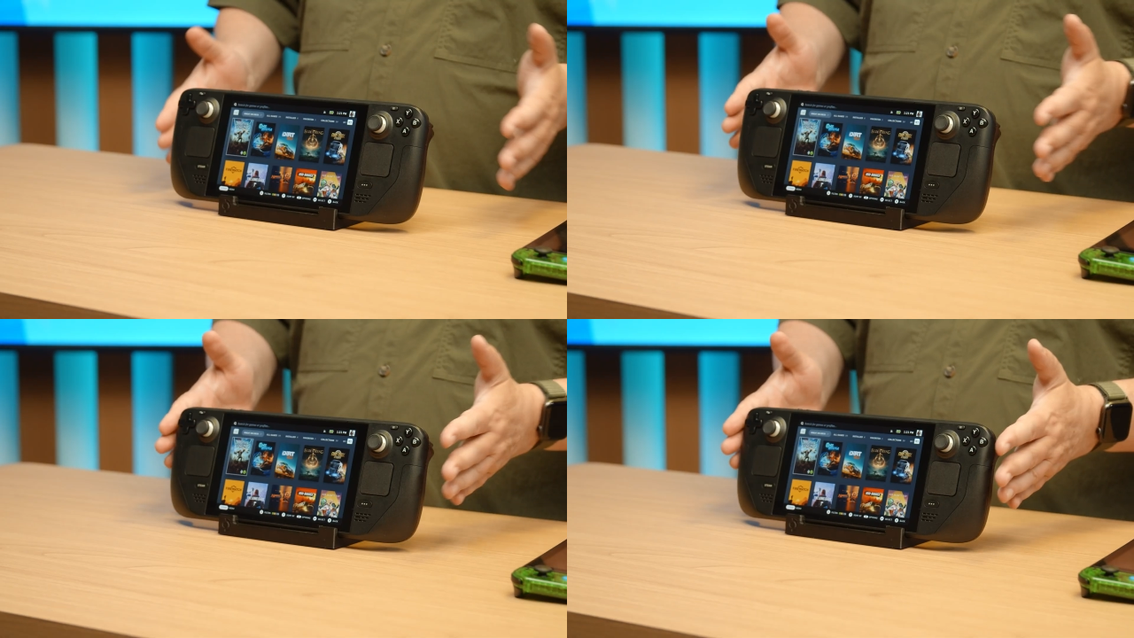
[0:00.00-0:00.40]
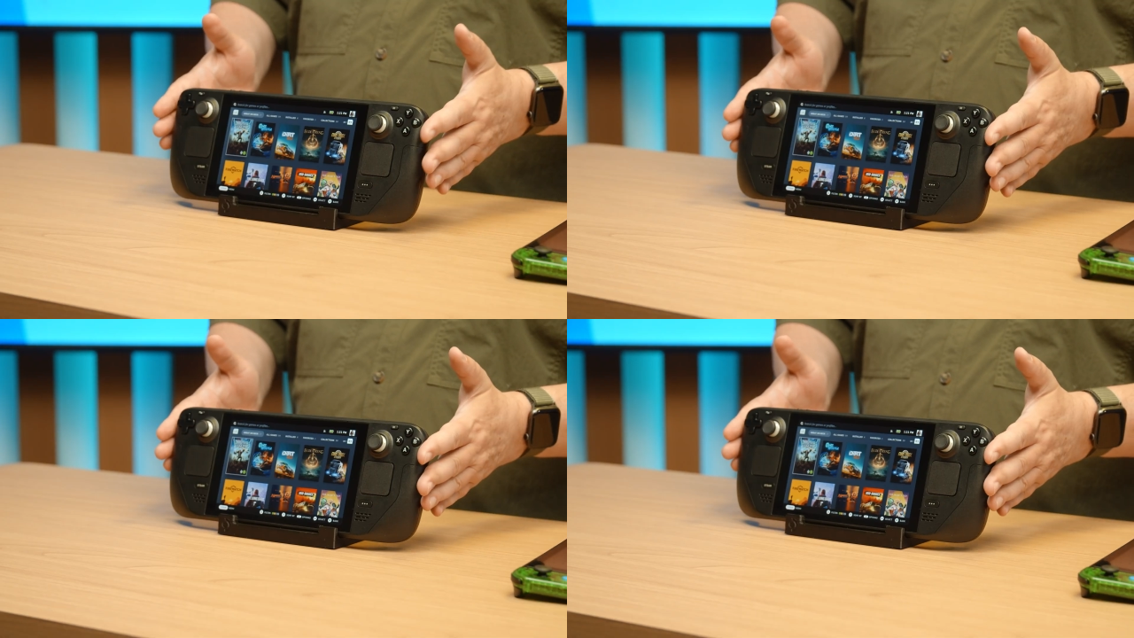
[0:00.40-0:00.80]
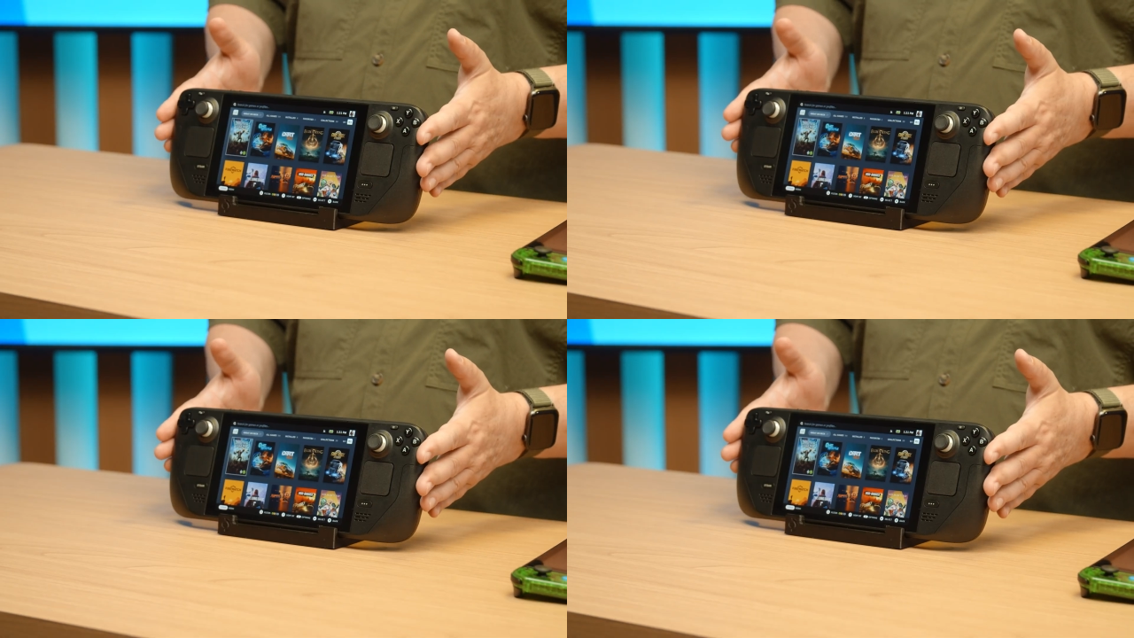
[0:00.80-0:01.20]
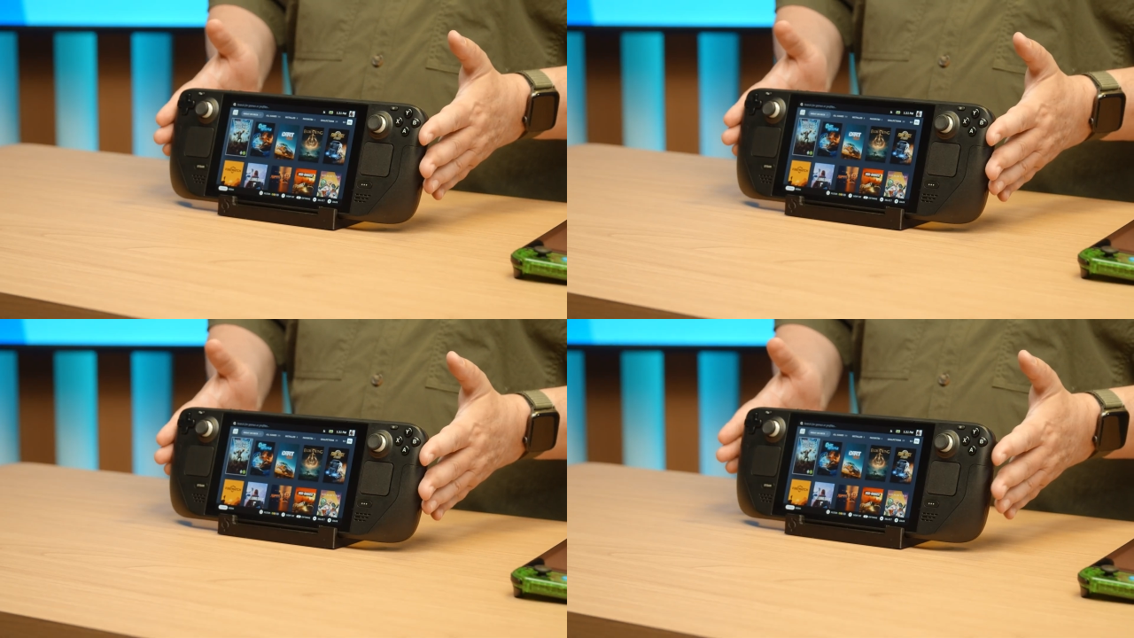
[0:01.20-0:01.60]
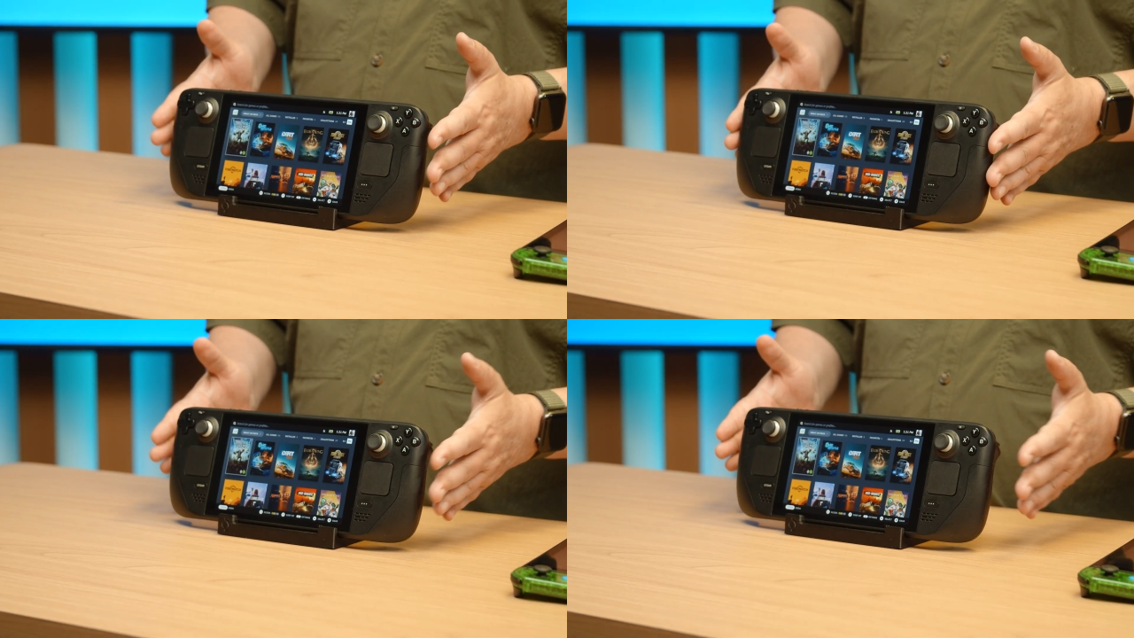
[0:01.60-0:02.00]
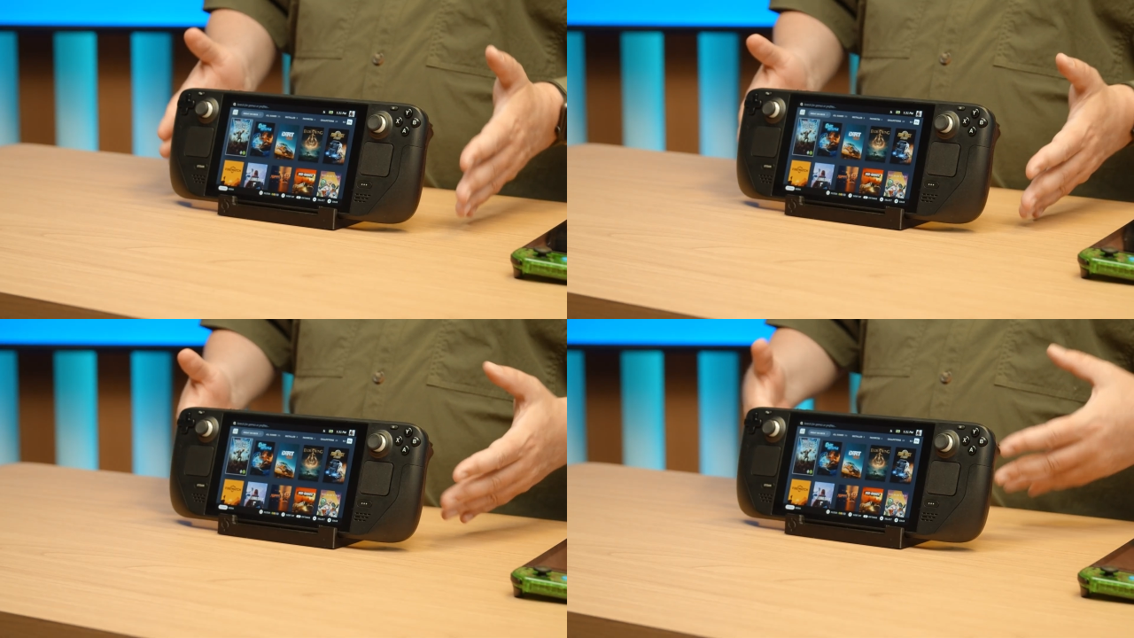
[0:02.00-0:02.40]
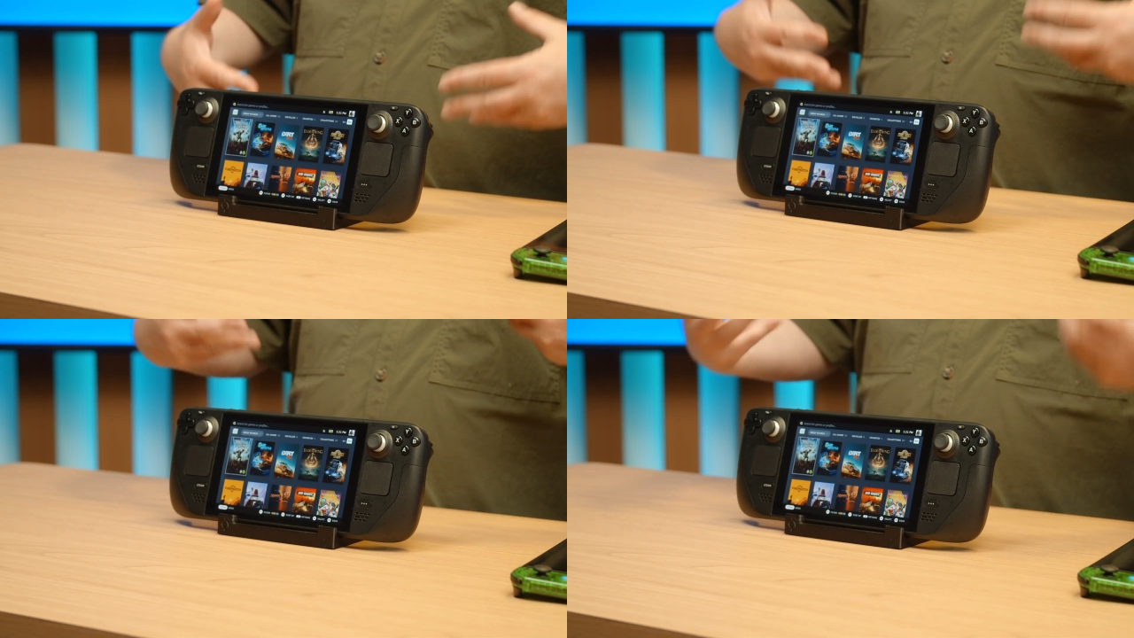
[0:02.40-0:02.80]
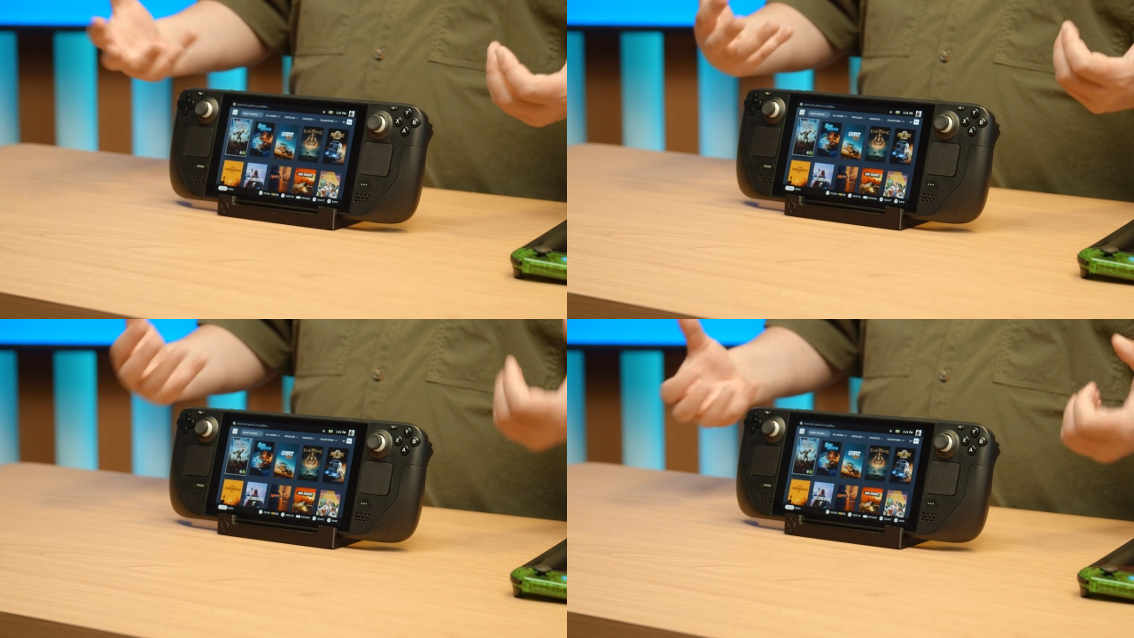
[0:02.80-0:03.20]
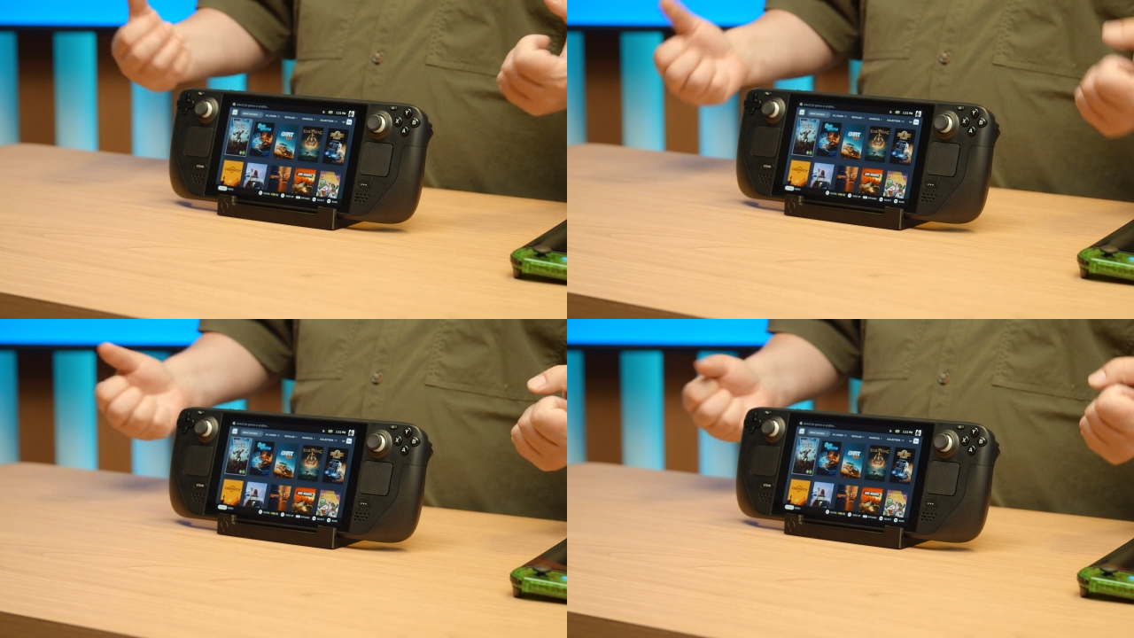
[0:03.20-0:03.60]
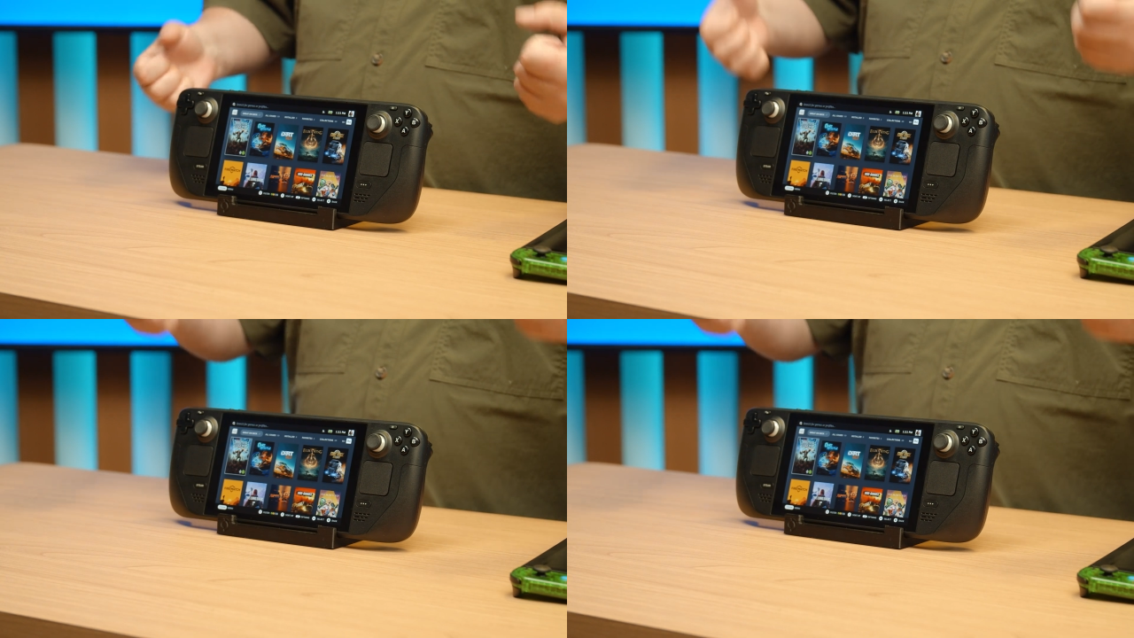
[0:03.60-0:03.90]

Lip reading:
(no speaker visible)